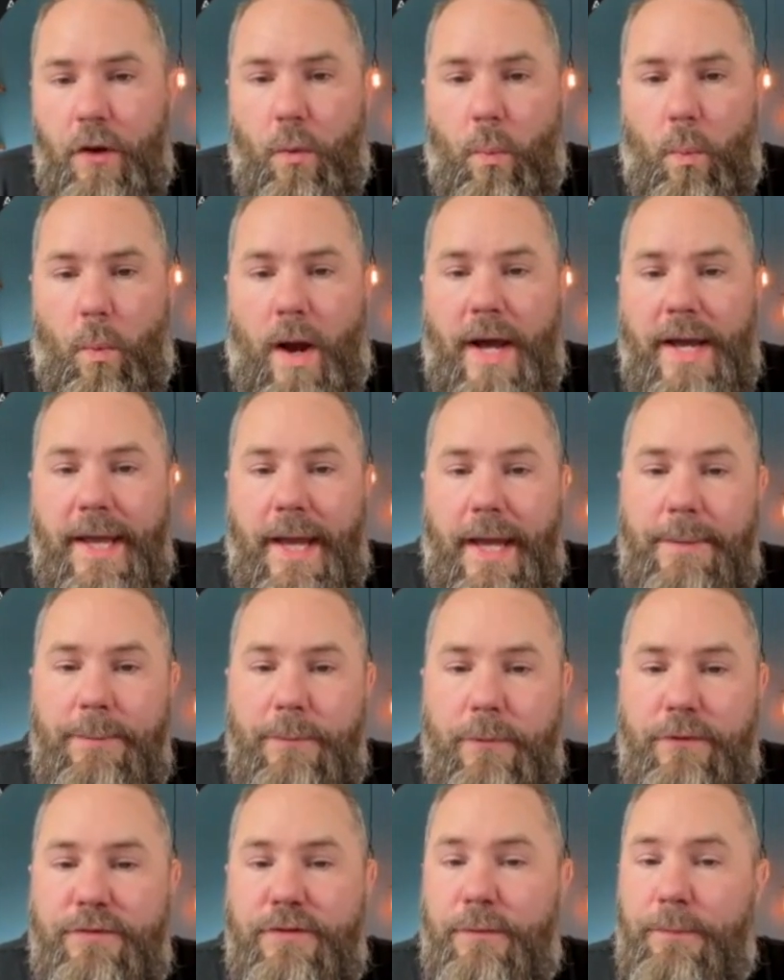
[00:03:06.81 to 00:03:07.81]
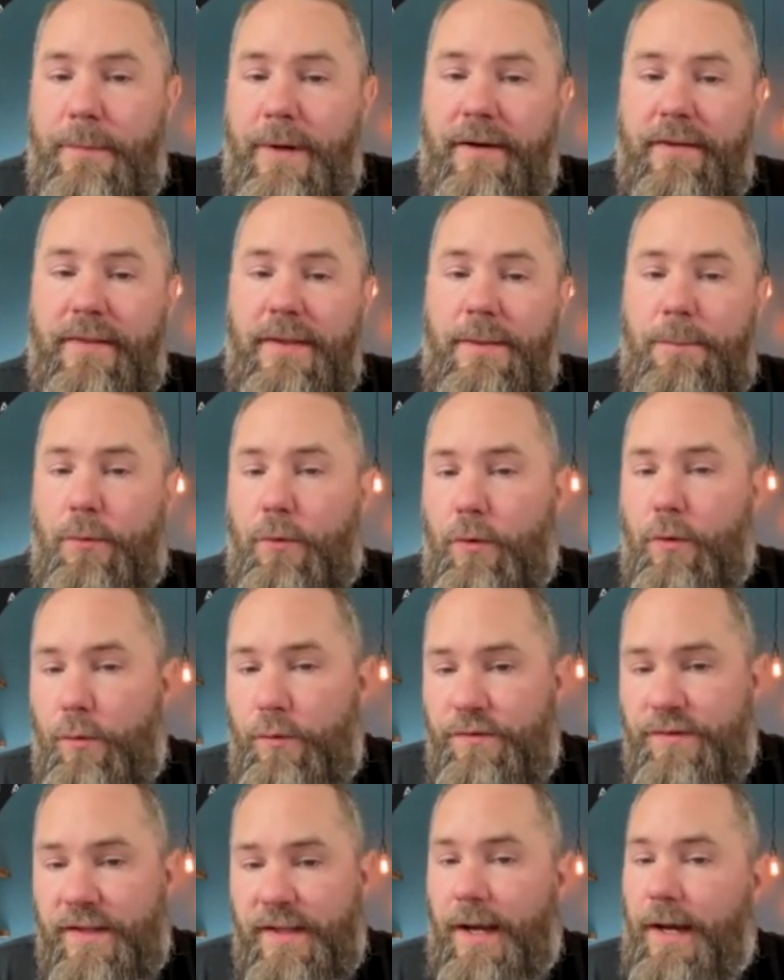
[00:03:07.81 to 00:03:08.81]
Why I moved to Maryland,
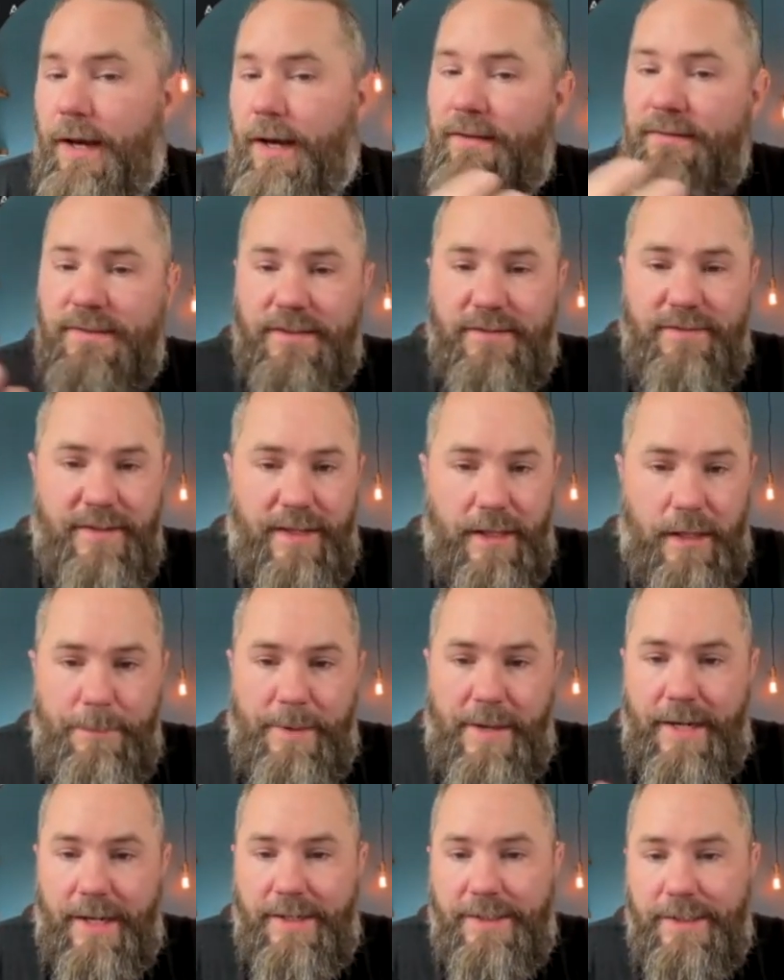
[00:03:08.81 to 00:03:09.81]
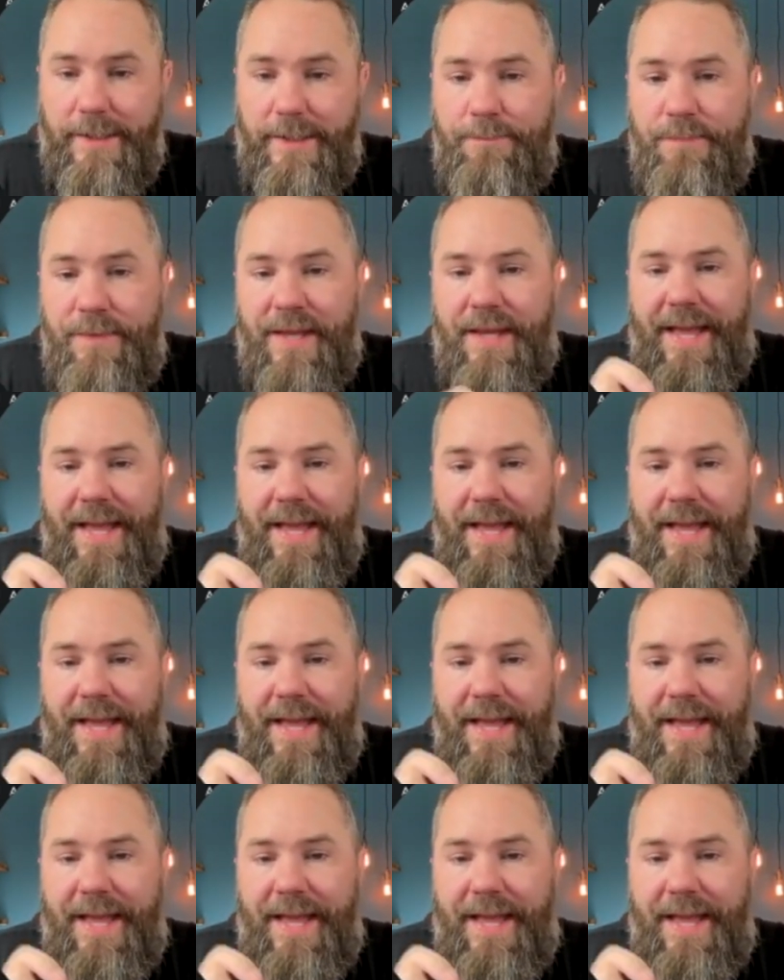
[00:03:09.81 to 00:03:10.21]
pros and cons. That's not a bad idea.